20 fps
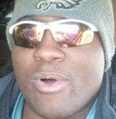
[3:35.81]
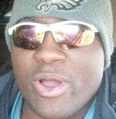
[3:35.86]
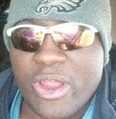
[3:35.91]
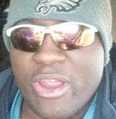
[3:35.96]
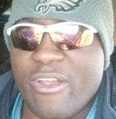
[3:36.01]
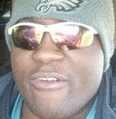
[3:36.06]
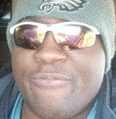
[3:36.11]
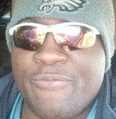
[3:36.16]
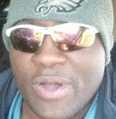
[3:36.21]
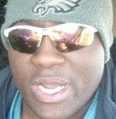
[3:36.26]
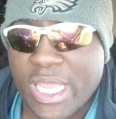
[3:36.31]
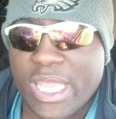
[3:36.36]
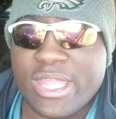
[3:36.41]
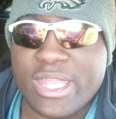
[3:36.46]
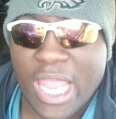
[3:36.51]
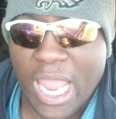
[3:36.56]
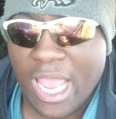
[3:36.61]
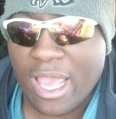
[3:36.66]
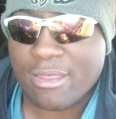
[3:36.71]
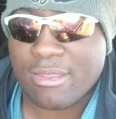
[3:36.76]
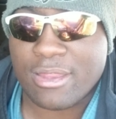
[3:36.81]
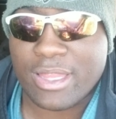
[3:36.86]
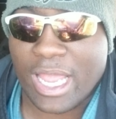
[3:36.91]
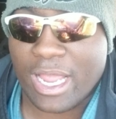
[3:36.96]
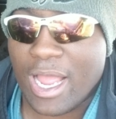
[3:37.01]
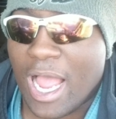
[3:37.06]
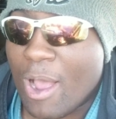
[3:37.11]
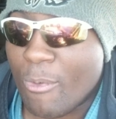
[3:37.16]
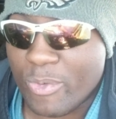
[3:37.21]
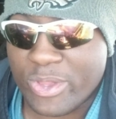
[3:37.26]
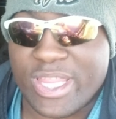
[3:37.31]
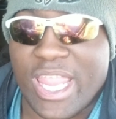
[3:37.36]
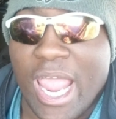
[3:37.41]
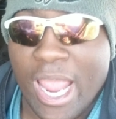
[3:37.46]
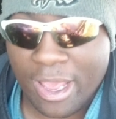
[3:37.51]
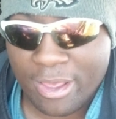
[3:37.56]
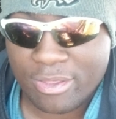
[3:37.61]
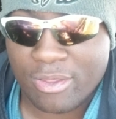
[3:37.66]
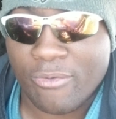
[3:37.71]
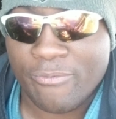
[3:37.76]
on here and fucking dance like I would
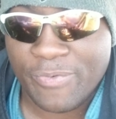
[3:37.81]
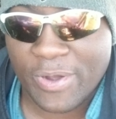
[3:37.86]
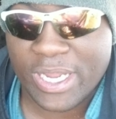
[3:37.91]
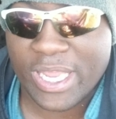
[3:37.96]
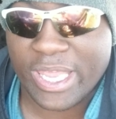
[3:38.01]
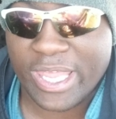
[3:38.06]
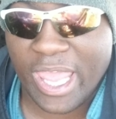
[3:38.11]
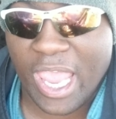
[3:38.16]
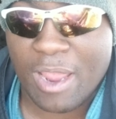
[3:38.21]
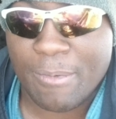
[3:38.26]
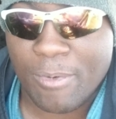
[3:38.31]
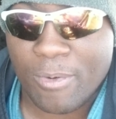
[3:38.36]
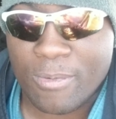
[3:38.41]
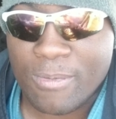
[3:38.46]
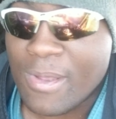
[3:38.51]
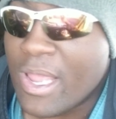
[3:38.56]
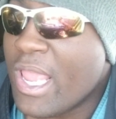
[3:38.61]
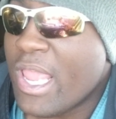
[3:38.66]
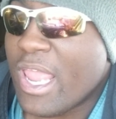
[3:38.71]
dance on fucking camera